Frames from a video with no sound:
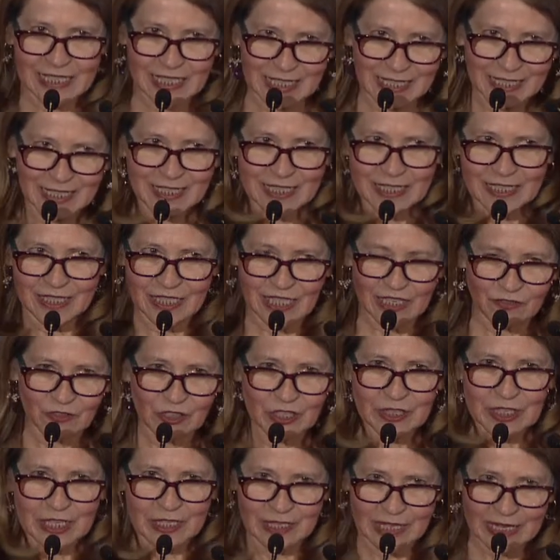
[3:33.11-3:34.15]
It is
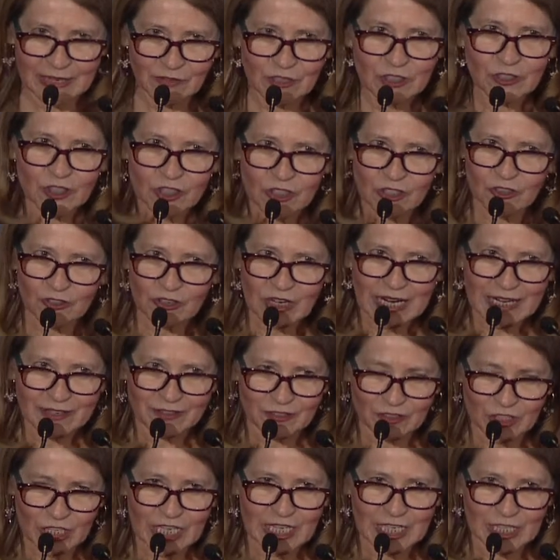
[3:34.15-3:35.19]
discovering the levers to
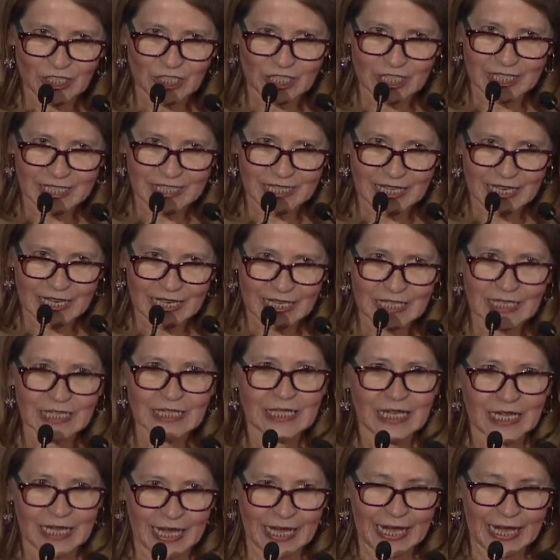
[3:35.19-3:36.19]
drive change at scale,